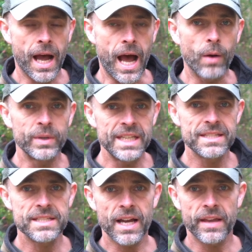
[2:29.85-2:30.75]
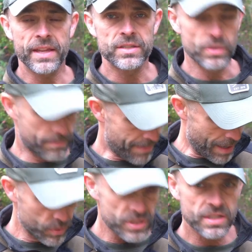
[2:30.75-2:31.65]
how easy are they to
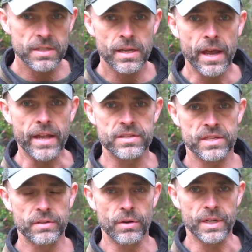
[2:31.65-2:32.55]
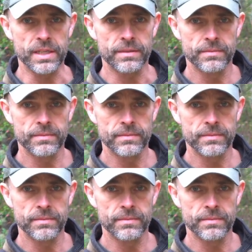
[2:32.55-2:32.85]
mount and zero in?